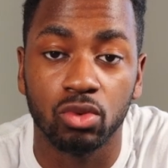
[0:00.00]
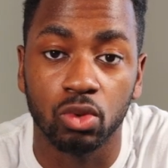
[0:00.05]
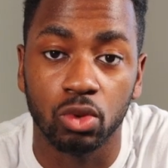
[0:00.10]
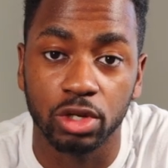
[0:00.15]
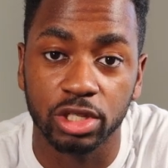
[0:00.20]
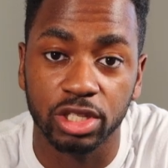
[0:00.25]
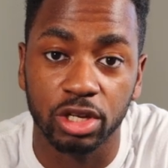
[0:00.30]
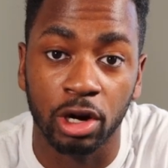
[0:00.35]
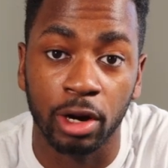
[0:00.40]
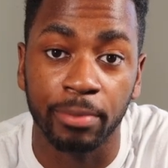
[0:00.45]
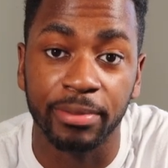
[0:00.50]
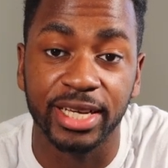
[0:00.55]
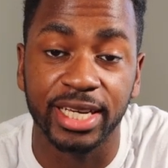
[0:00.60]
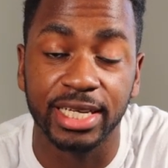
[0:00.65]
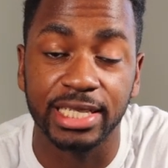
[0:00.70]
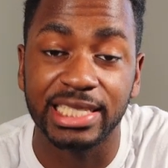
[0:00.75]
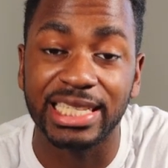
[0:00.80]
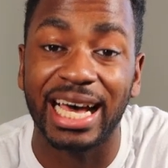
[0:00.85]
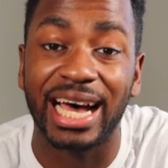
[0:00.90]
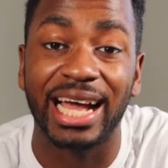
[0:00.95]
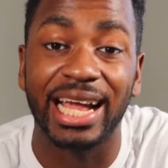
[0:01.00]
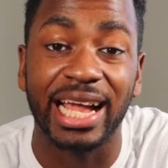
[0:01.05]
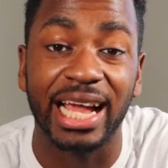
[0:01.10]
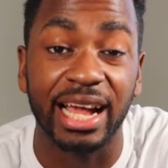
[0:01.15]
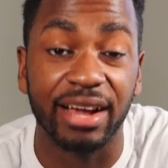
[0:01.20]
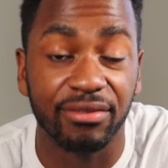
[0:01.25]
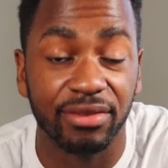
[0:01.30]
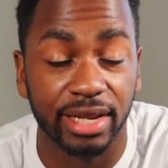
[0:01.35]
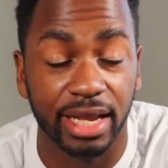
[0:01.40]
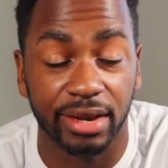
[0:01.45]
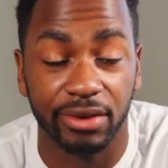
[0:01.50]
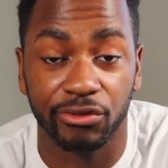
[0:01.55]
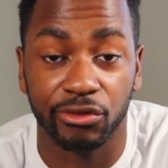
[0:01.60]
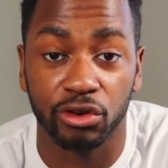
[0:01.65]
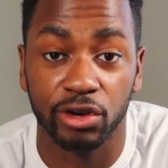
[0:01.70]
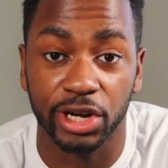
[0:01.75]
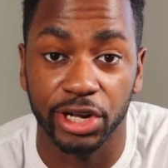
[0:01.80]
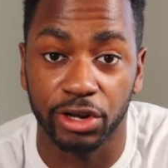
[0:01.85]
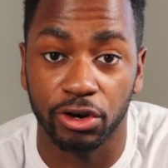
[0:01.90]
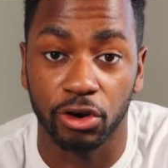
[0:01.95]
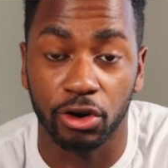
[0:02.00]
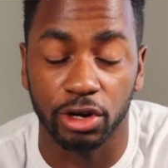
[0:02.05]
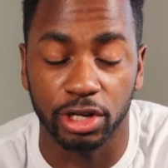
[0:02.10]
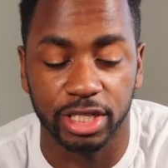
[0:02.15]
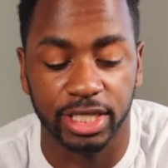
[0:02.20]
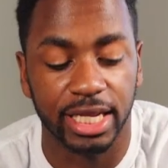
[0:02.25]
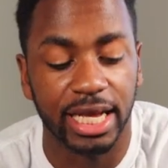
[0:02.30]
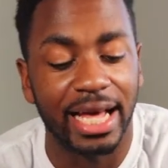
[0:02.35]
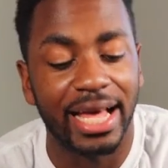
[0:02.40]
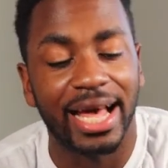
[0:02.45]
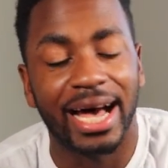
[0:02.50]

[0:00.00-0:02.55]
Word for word: rewards card because I have a lot of credit cards.